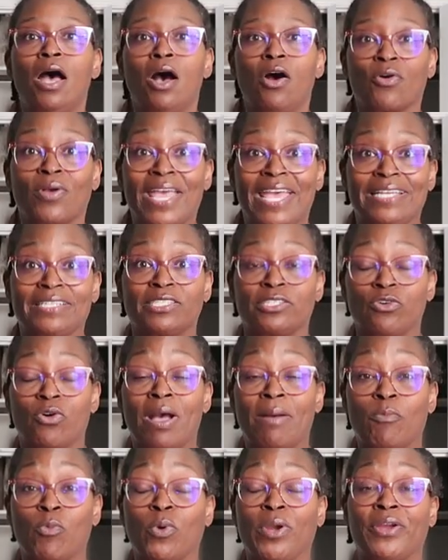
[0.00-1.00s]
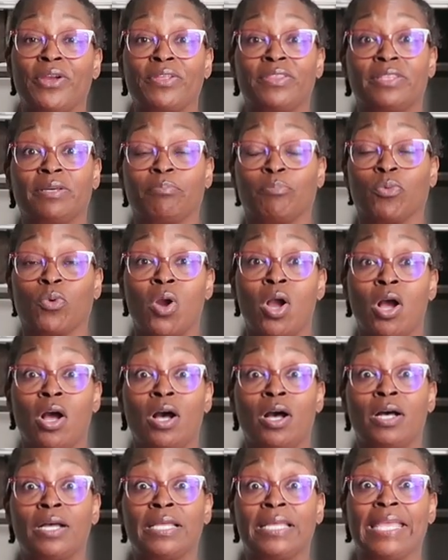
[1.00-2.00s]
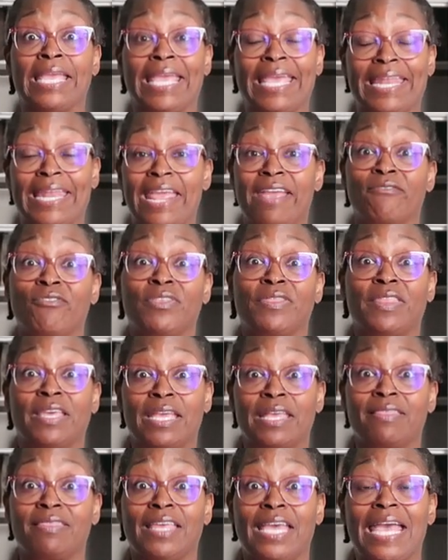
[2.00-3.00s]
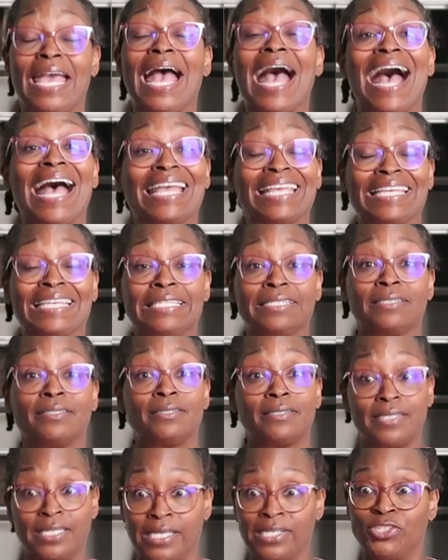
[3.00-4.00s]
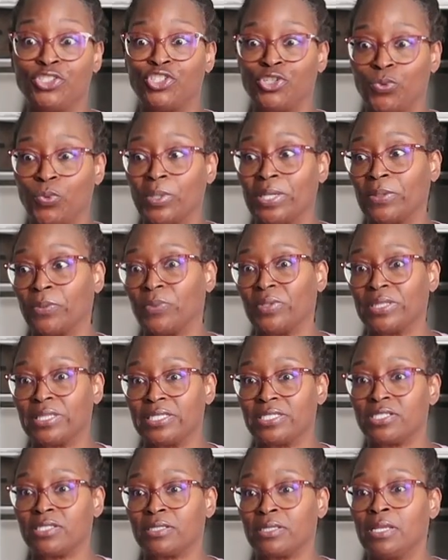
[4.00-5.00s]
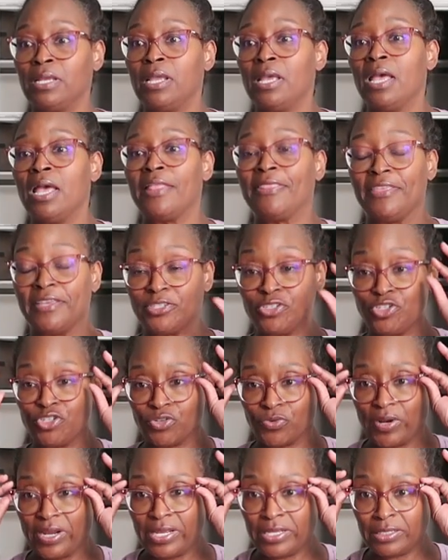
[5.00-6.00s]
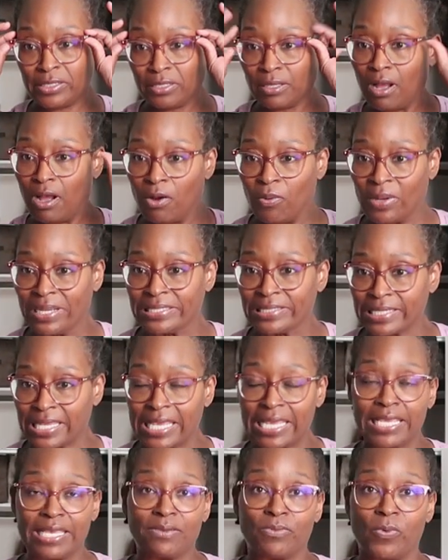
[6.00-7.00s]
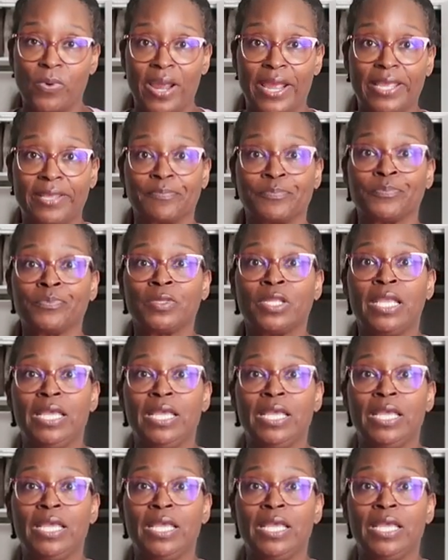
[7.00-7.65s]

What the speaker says: Okay, so I'm wearing the bra and everything that I intend to wear with this dress, always key, right?